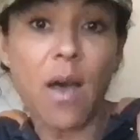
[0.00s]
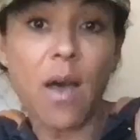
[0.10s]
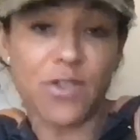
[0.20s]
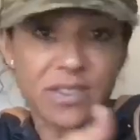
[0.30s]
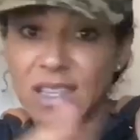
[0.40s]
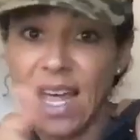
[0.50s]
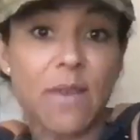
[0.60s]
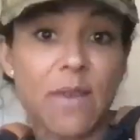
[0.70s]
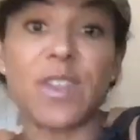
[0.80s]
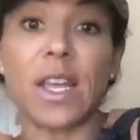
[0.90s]
just let
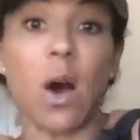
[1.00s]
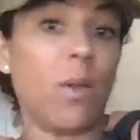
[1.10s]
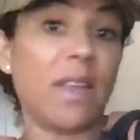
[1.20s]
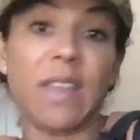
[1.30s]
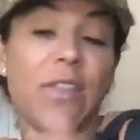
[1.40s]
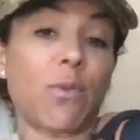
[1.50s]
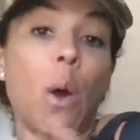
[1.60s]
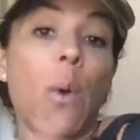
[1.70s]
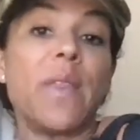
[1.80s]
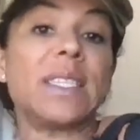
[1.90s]
everything go. Like they
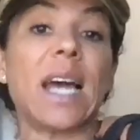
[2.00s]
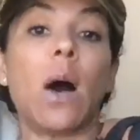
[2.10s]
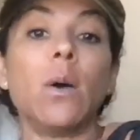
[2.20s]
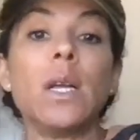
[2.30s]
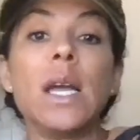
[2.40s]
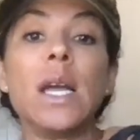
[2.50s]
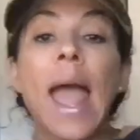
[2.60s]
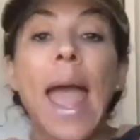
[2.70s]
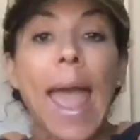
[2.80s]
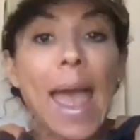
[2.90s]
throw in the towel.
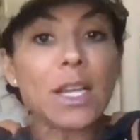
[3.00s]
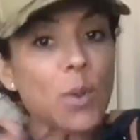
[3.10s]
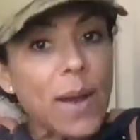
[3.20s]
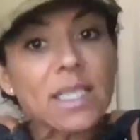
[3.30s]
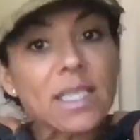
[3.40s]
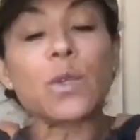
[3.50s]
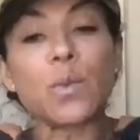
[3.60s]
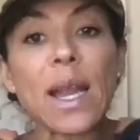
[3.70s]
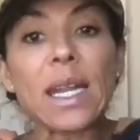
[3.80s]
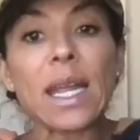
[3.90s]
And so as I was
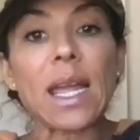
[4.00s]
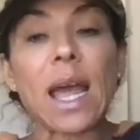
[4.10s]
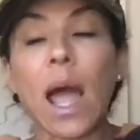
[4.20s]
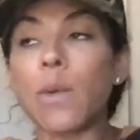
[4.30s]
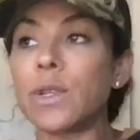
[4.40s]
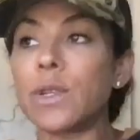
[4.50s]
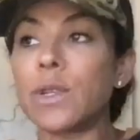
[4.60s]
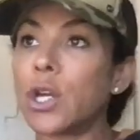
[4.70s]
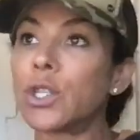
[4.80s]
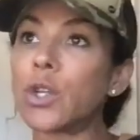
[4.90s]
running, I was
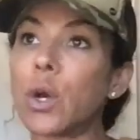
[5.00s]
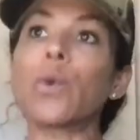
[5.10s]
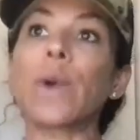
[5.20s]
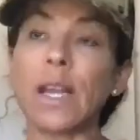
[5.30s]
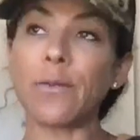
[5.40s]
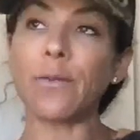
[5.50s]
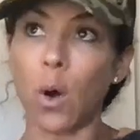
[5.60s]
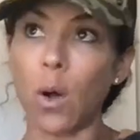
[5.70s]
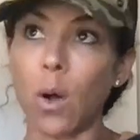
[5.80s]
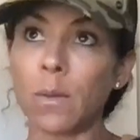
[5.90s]
so
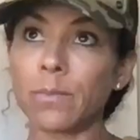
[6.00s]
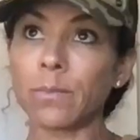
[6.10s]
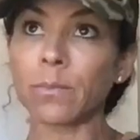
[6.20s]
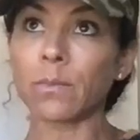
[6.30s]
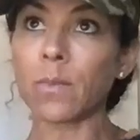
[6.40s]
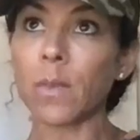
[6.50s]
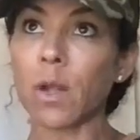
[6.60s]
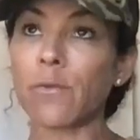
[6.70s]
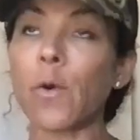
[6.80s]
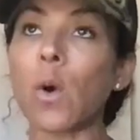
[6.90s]
grateful
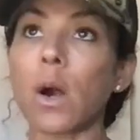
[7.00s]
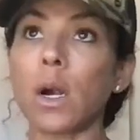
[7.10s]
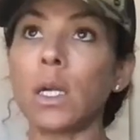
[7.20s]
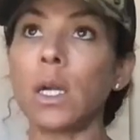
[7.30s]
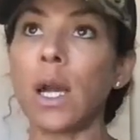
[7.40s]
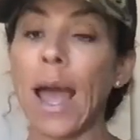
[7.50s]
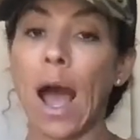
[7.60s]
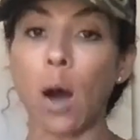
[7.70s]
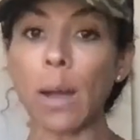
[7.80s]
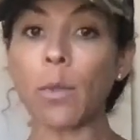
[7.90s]
for
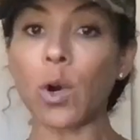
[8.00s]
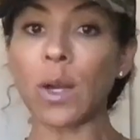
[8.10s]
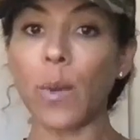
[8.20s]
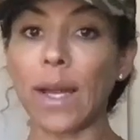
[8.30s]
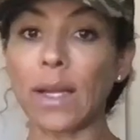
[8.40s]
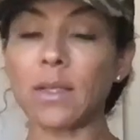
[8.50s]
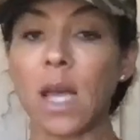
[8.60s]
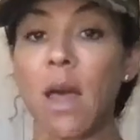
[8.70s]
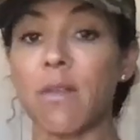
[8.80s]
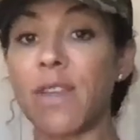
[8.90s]
how my morning went,
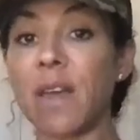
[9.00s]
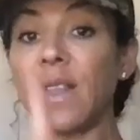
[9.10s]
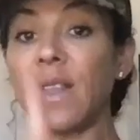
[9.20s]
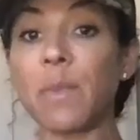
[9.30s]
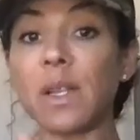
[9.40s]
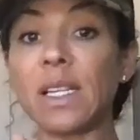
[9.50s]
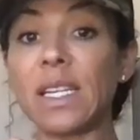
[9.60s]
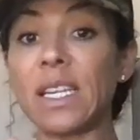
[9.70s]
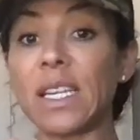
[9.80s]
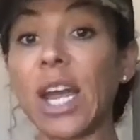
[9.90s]
then the
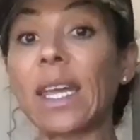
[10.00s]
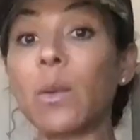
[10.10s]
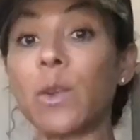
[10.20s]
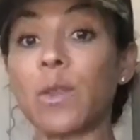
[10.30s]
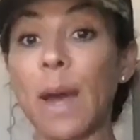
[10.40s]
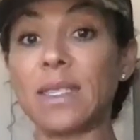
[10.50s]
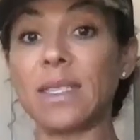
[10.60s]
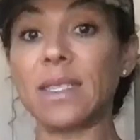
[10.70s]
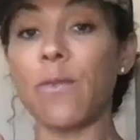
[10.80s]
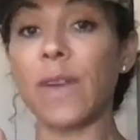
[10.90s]
ability to check in with
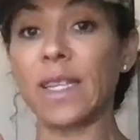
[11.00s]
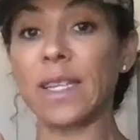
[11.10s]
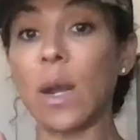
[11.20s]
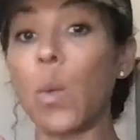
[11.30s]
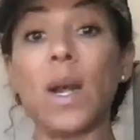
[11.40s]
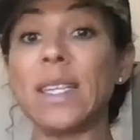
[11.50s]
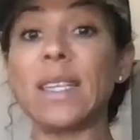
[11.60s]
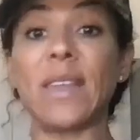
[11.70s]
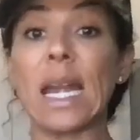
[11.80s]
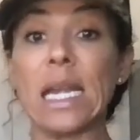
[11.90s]
myself and say, what is
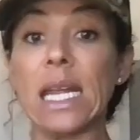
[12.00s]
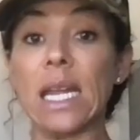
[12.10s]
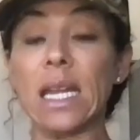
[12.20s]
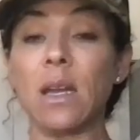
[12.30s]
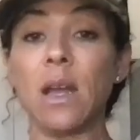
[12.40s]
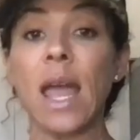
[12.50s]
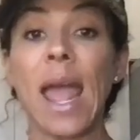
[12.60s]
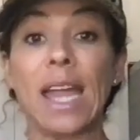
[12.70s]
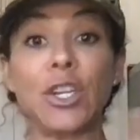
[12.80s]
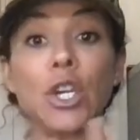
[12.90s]
it that I need?
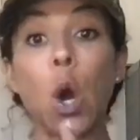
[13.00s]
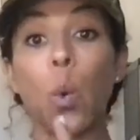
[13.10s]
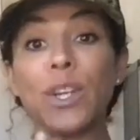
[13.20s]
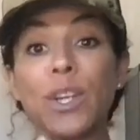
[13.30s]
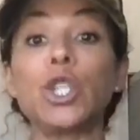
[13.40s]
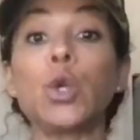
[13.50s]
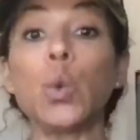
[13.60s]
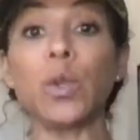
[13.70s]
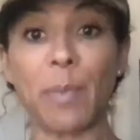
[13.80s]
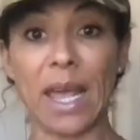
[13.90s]
And to know which
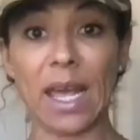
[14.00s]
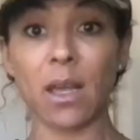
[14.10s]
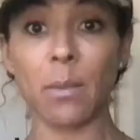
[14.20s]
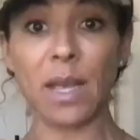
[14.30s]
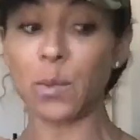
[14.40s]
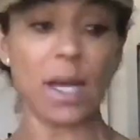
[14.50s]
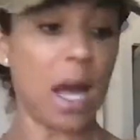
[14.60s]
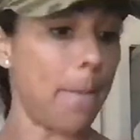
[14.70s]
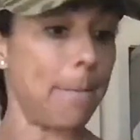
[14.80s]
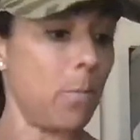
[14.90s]
tool to pick, because we
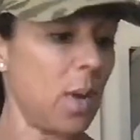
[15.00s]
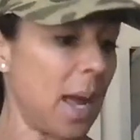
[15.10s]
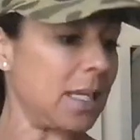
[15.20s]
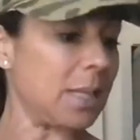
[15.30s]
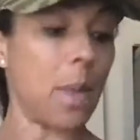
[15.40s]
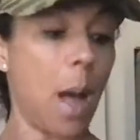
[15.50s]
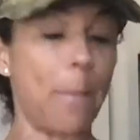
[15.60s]
got a